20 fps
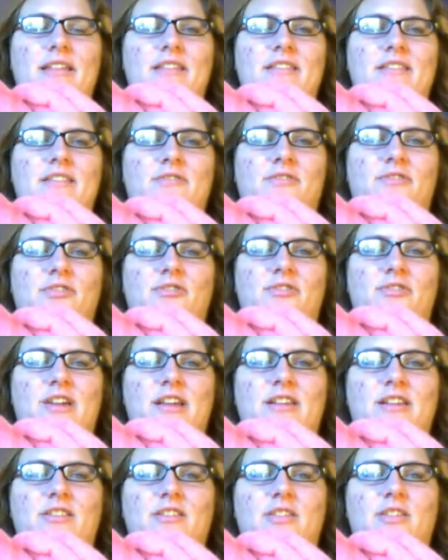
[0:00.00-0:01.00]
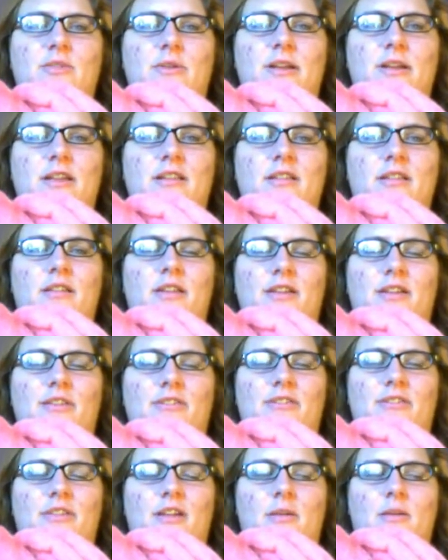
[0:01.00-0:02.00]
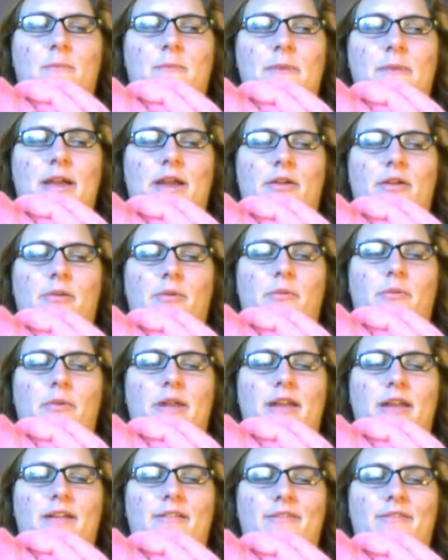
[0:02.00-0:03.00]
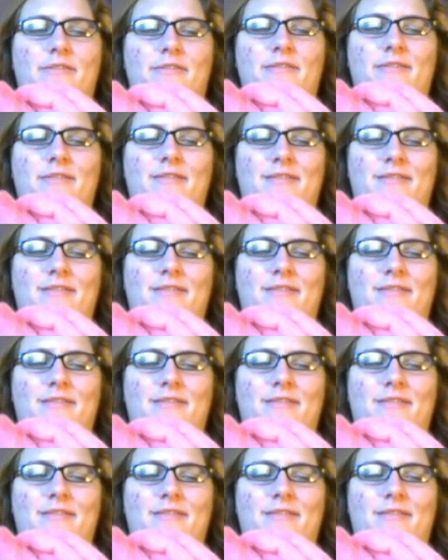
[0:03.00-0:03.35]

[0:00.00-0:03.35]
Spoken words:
at least if you're trying to do it using a microwave.